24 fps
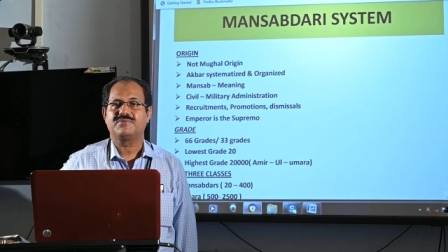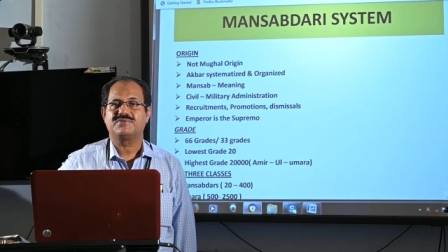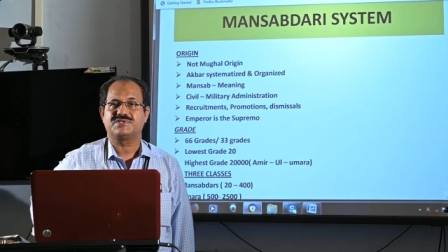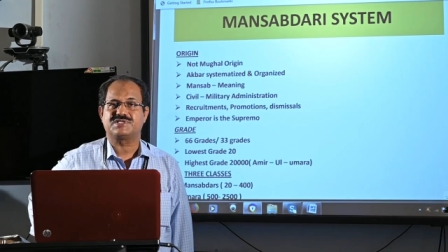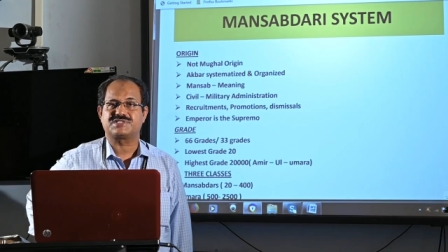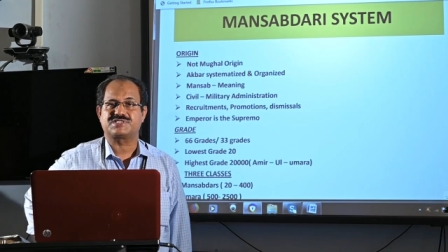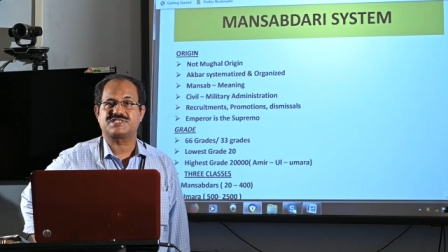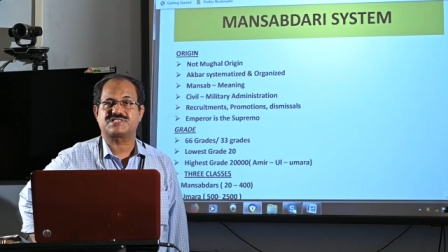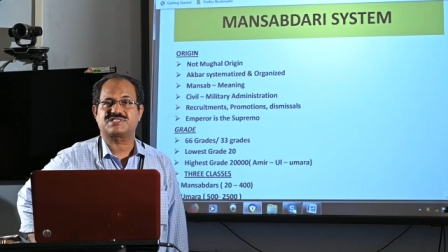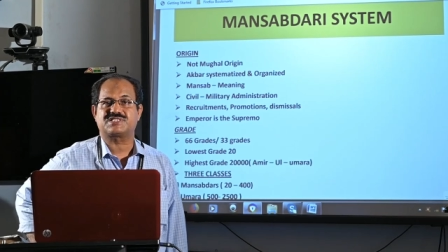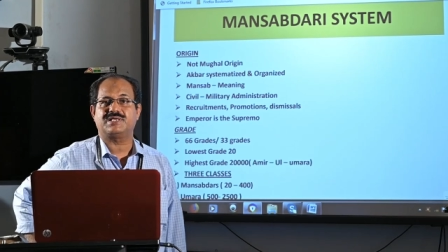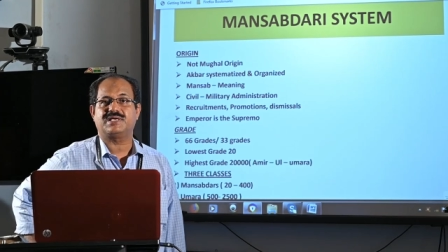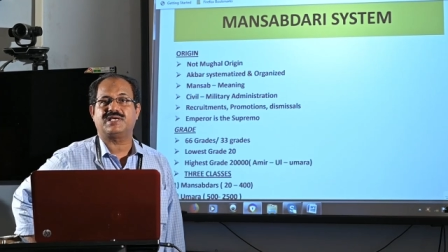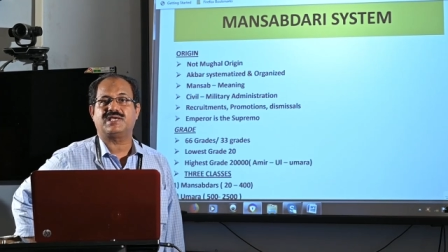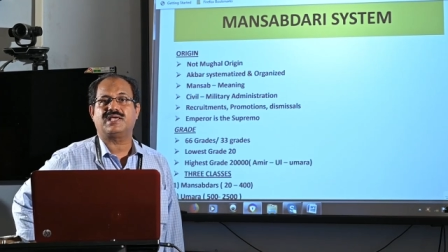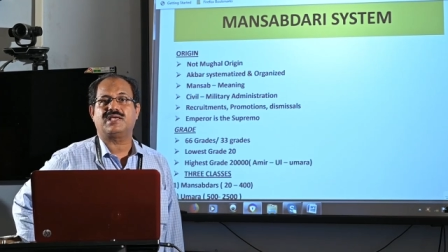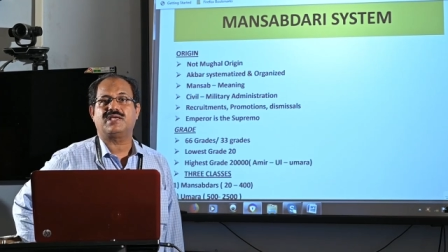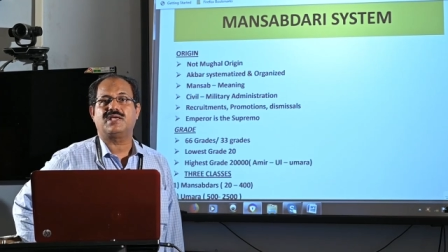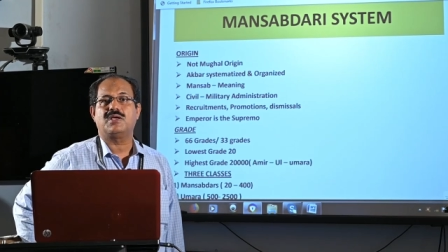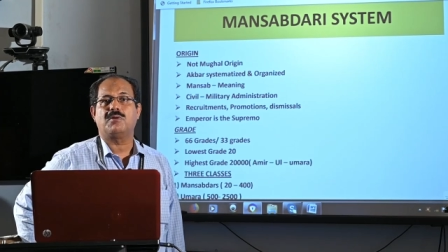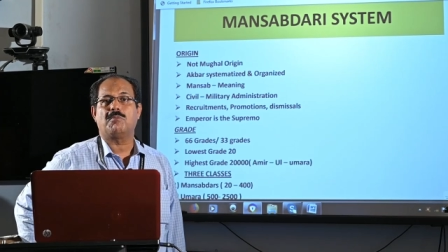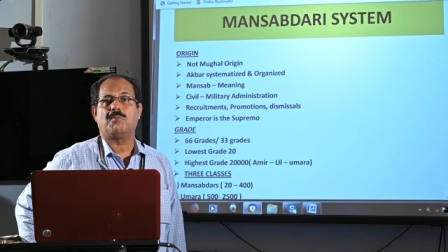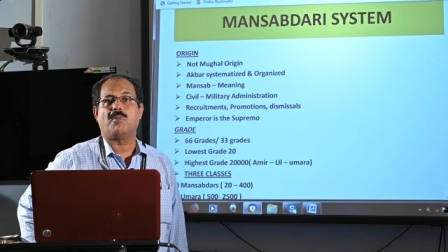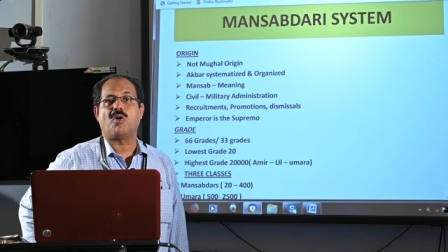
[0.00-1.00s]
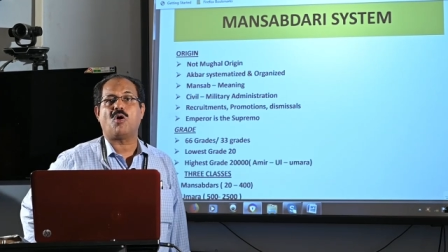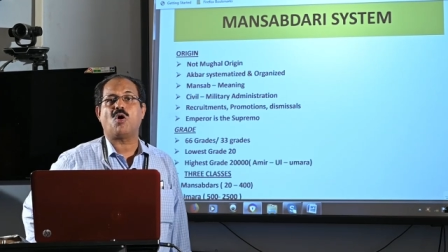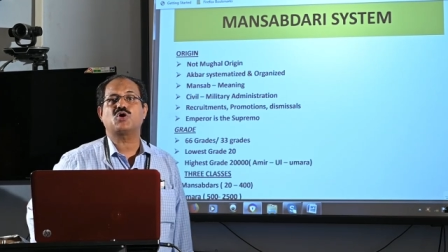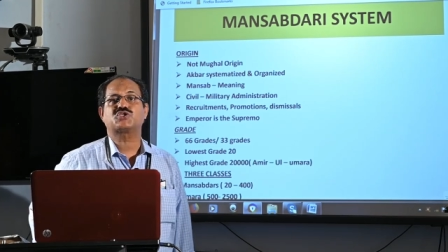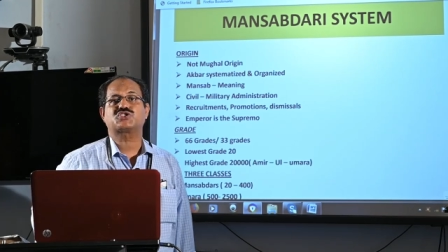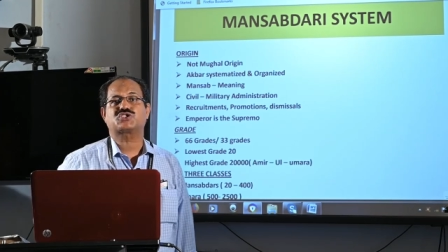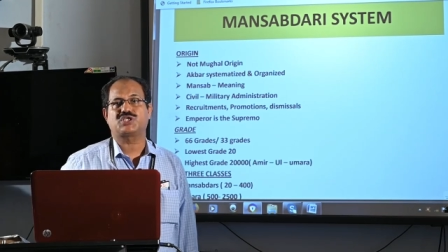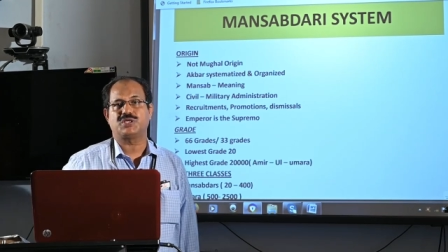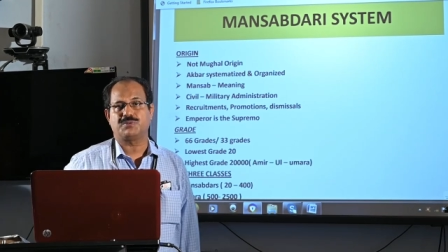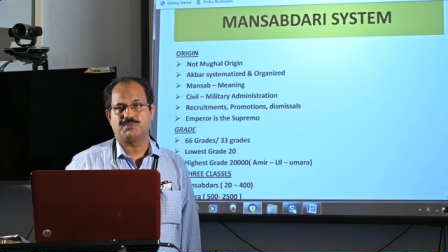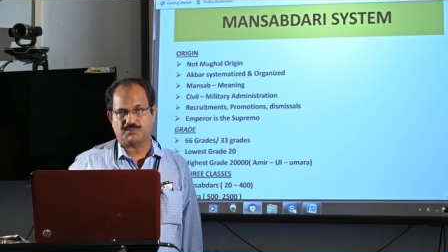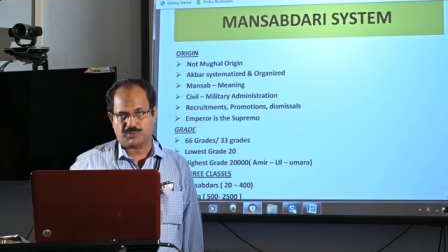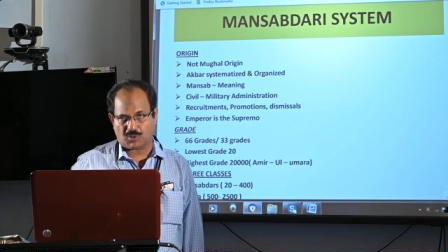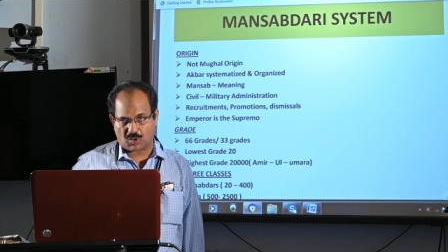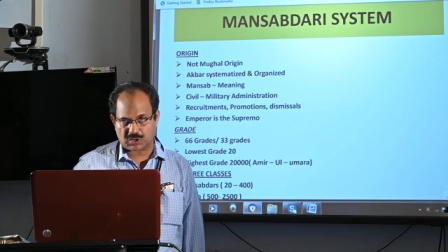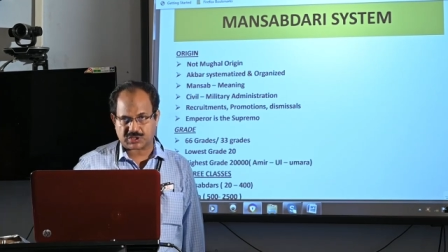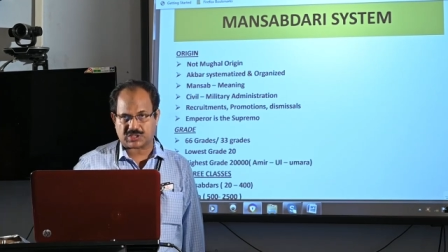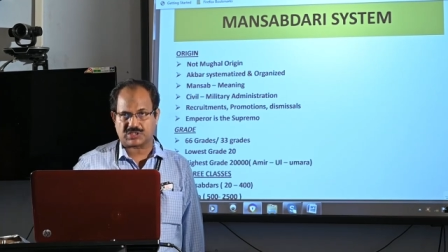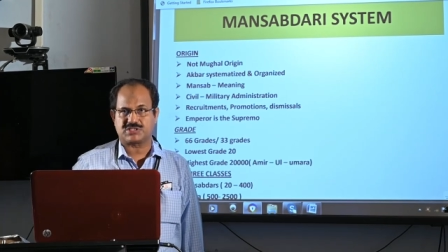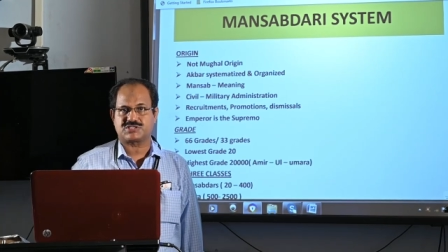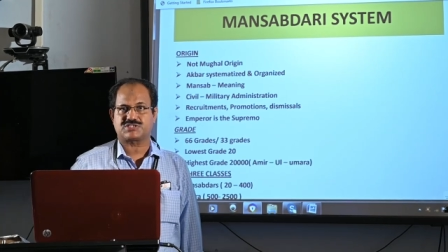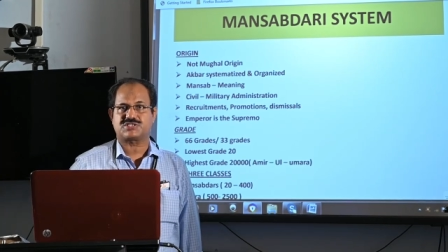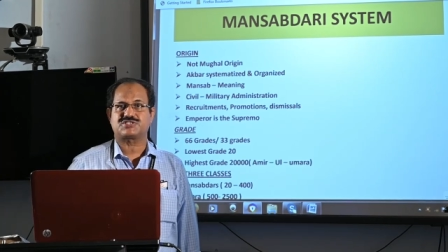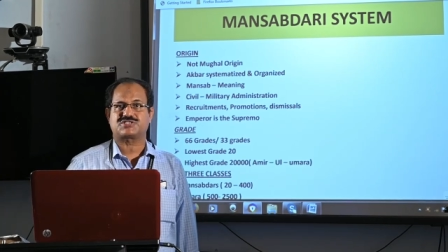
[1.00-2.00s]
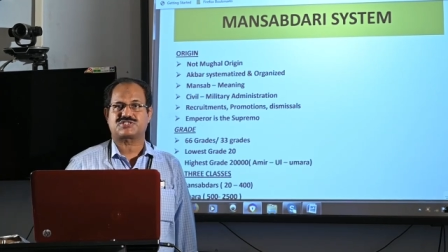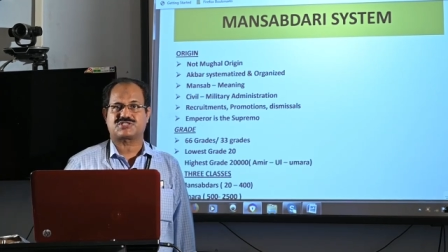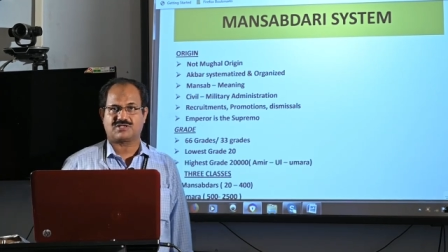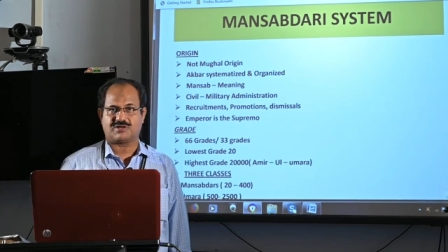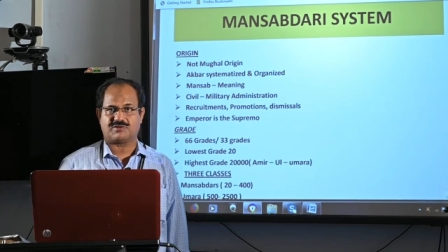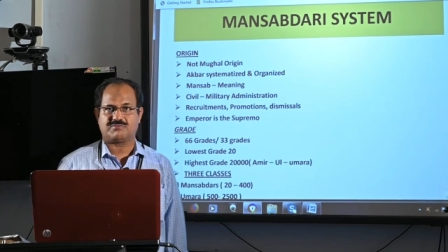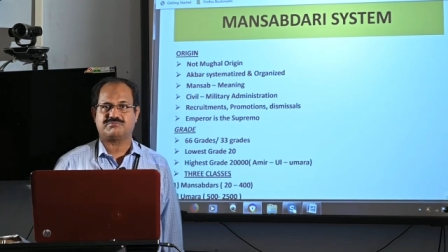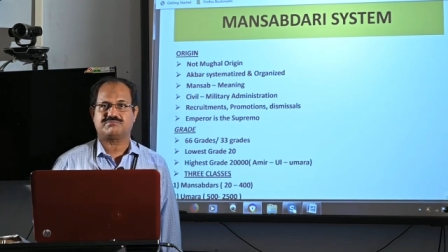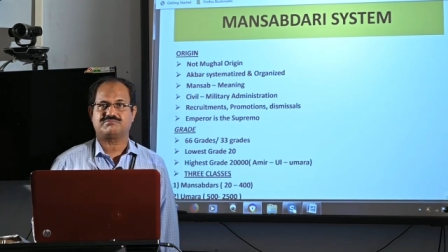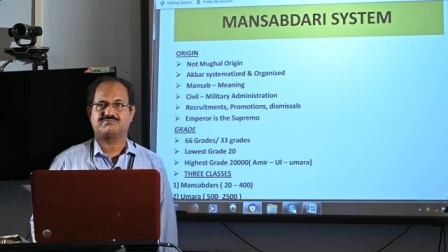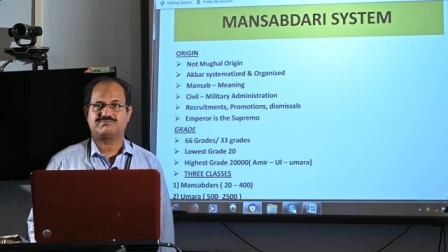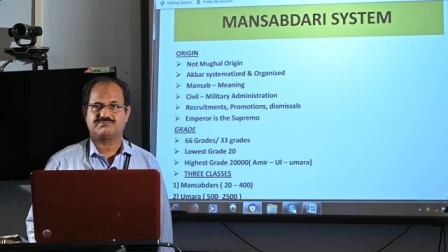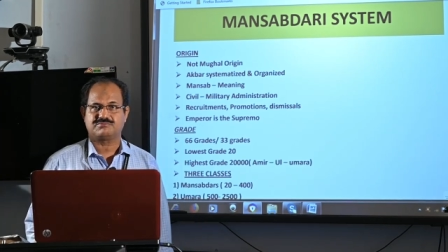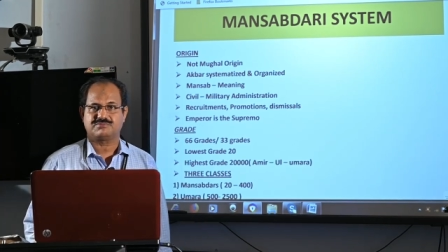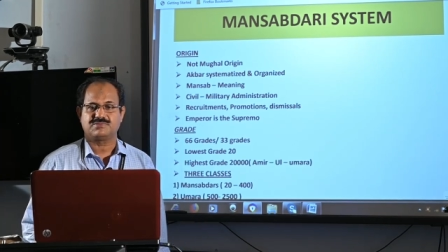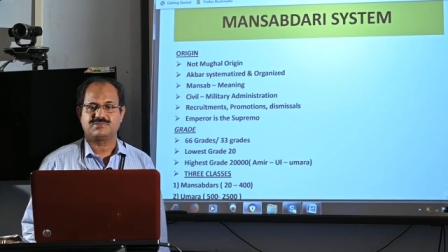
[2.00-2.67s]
This is the most important system